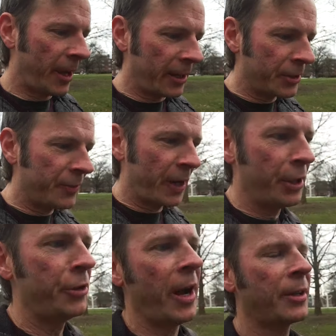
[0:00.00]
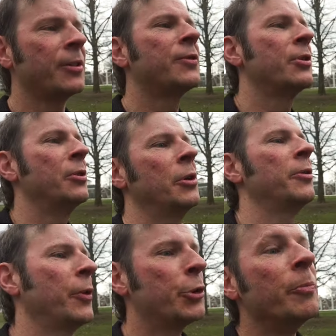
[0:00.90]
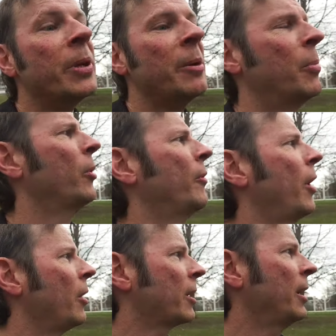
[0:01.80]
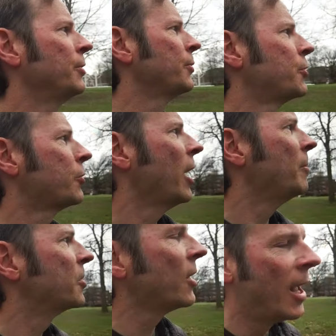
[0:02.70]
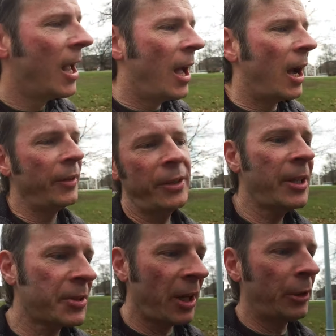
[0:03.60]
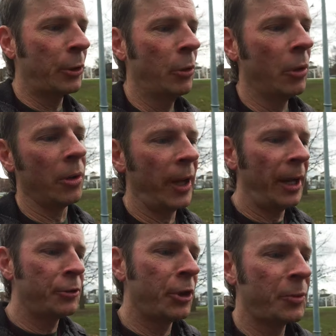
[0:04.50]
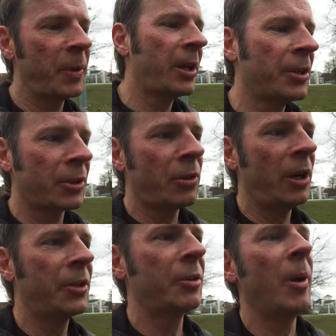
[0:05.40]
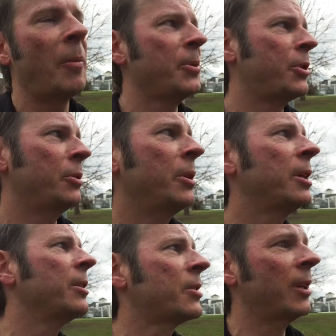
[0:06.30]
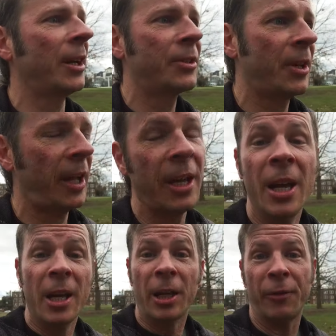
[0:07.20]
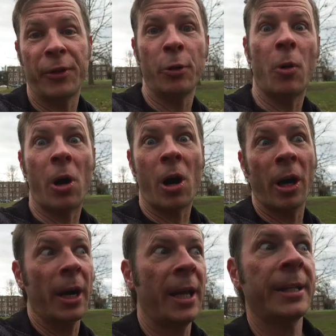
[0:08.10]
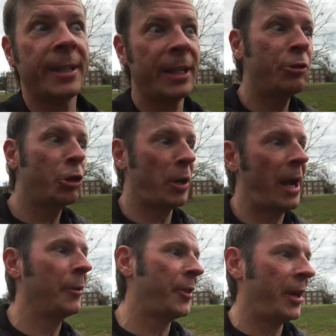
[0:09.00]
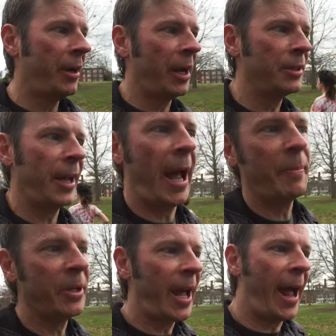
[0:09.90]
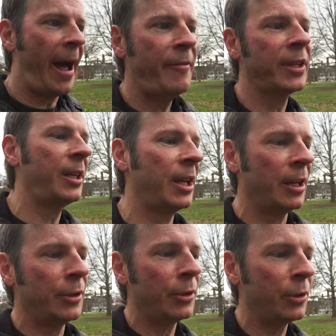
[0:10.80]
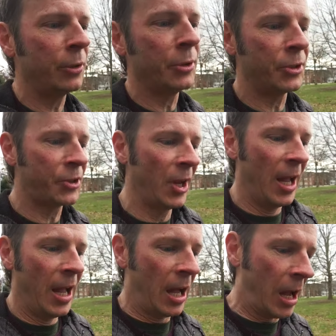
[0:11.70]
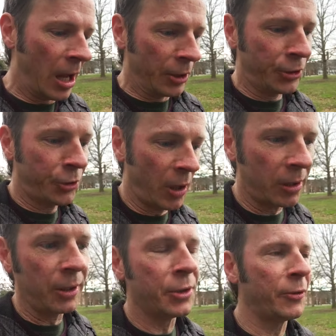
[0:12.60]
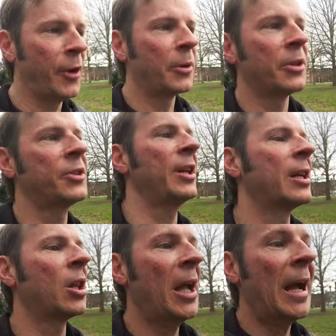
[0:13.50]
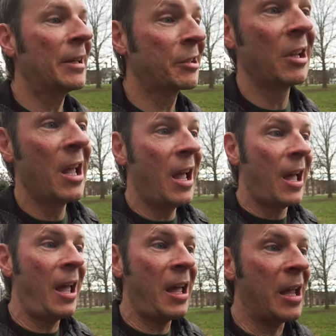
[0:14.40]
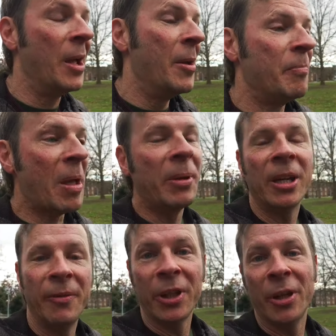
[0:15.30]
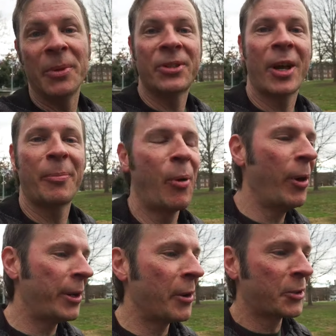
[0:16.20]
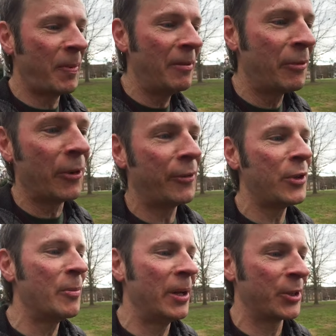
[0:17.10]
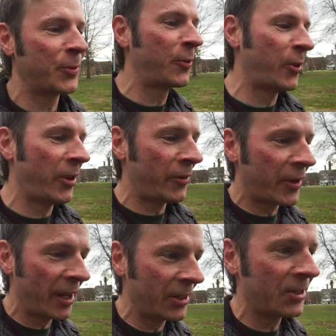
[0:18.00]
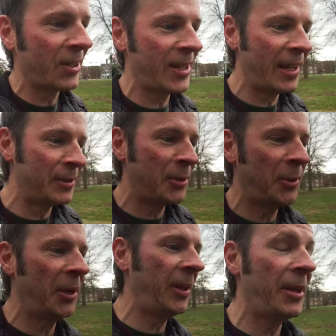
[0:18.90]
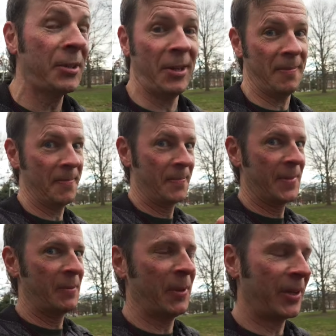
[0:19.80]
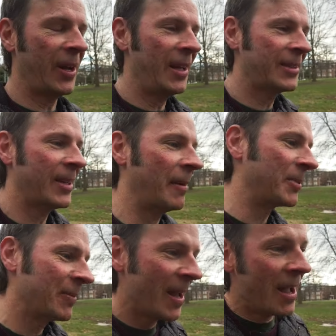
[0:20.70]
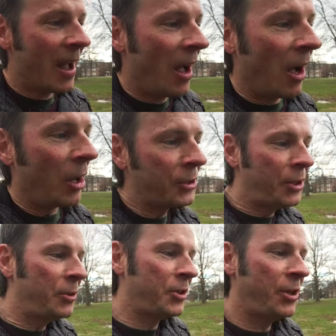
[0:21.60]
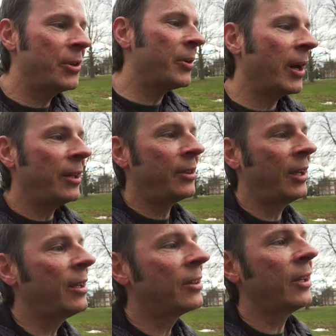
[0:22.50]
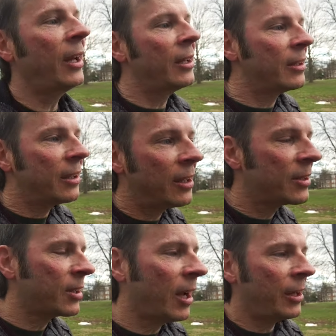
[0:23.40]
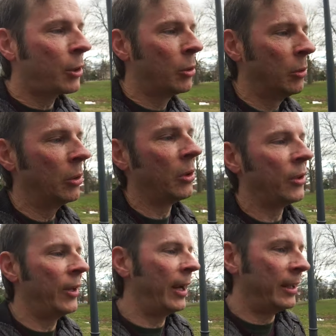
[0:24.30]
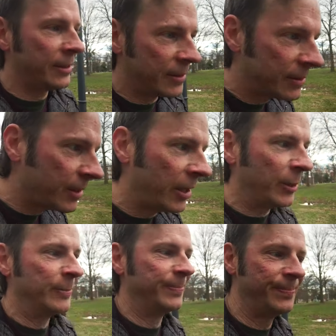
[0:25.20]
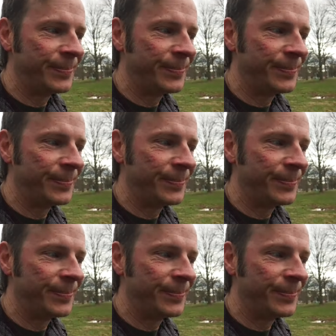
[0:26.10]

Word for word: that is very attractive to neurodivergent people of all kinds of stripes, I think that's kind of cool, not just because it creates some opportunities, like say if you are a teacher out there and you happen to have a kid who's uh, struggling to focus in class, hey, maybe giving them a set of poi to go spin for a few minutes before they've got to sit down and do their lesson. What a concept. Also too, I think that it's kind of cool that, you know,